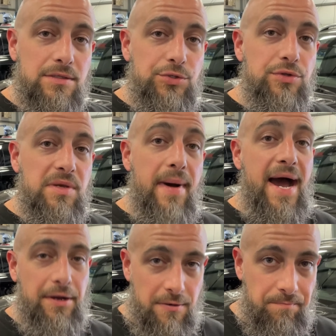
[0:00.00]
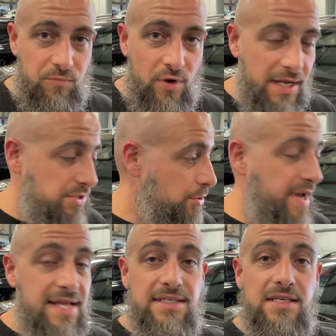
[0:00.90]
to the buyer, right? So
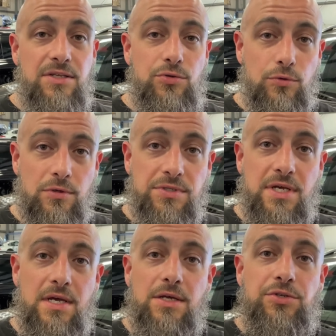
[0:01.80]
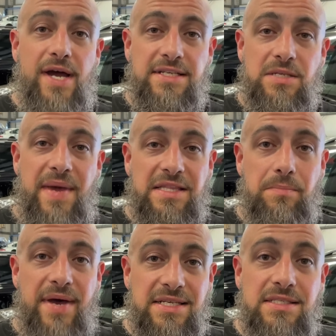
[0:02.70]
ATD Tools tries to make the
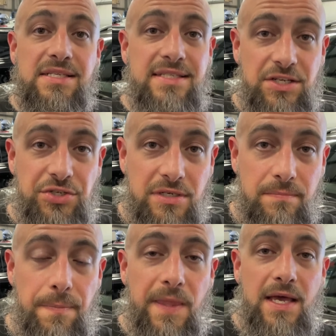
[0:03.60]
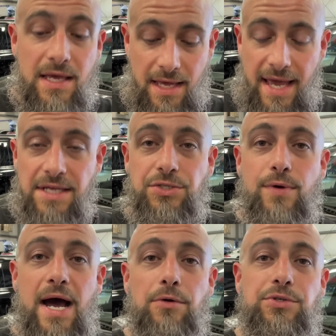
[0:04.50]
best decision as to
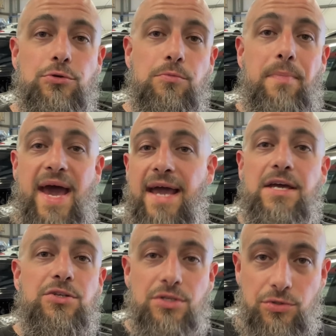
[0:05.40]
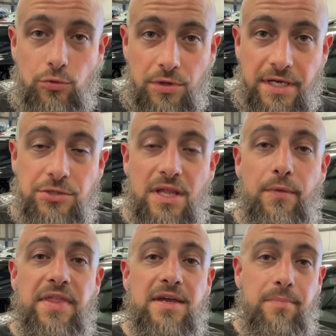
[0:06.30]
how to package the tooling so that
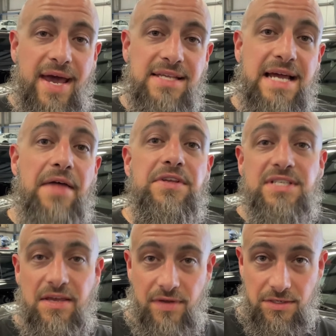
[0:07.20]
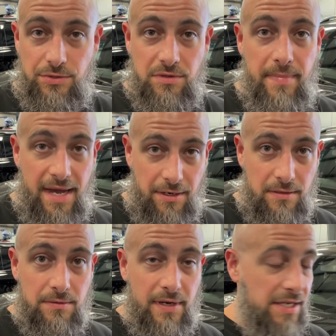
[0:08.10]
way they can pass on the savings to the buyer,
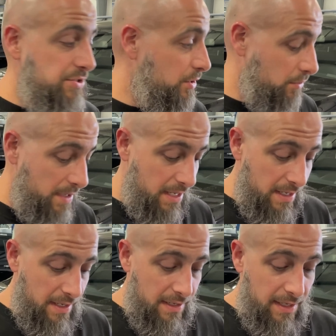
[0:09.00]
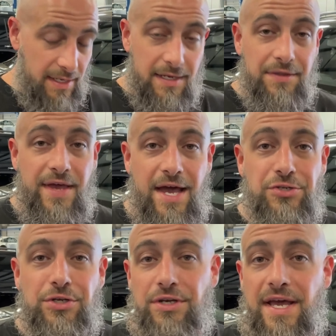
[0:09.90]
right? So they
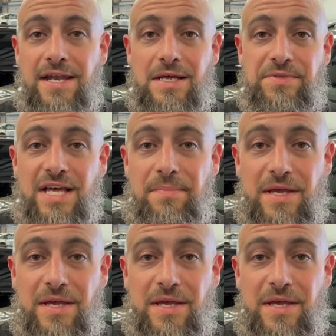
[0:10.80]
actually ended up sending